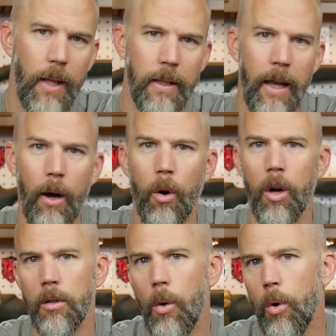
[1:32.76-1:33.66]
Now,
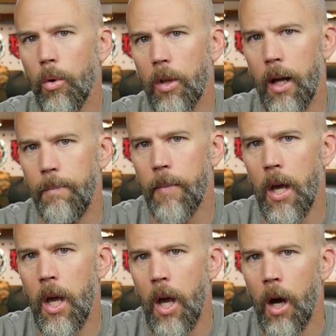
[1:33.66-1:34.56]
our local club,
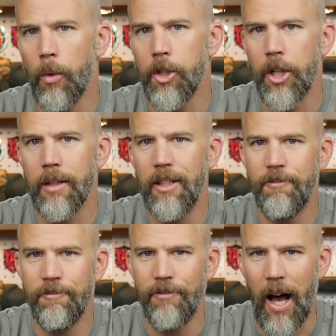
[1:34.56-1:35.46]
we shot the
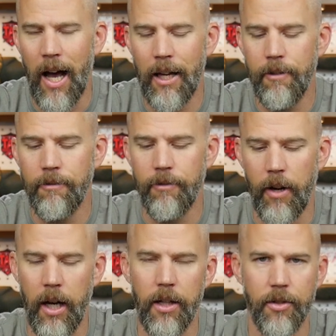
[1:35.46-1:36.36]
five
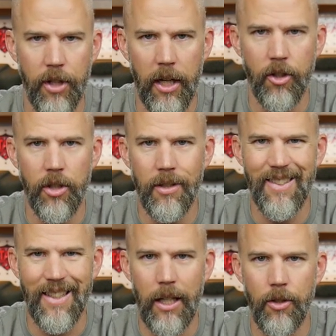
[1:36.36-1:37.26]
uh, sanctioned
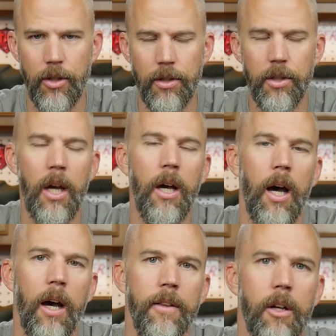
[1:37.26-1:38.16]
stages
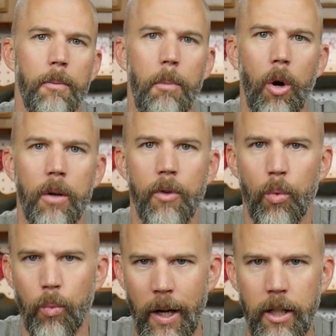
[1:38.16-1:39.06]
uh, that are part of the
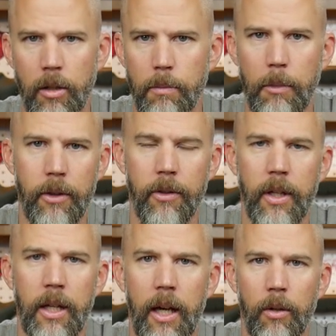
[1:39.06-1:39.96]
regular
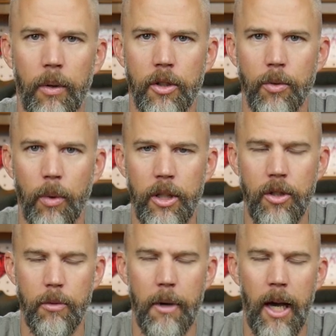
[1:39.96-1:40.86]
monthly N R L
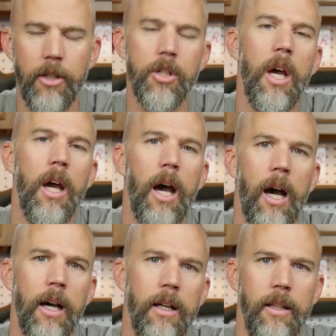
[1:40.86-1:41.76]
twenty-two match, uh,
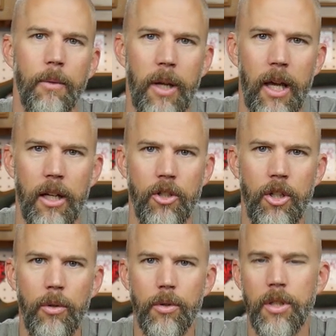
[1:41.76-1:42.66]
and then we had
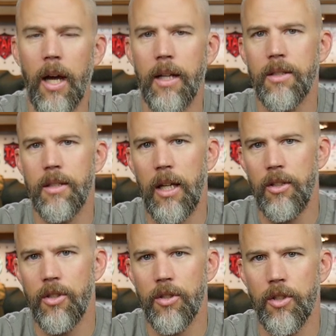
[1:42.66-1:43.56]
two side
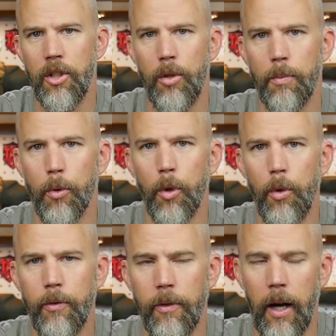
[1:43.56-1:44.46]
stages to
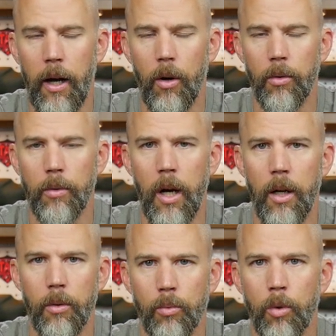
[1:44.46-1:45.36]
proof our
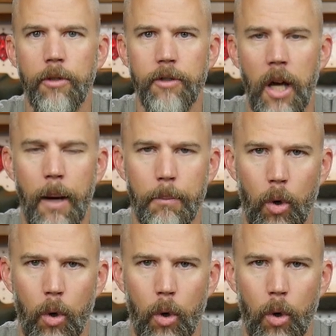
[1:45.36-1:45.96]
uh, rooftop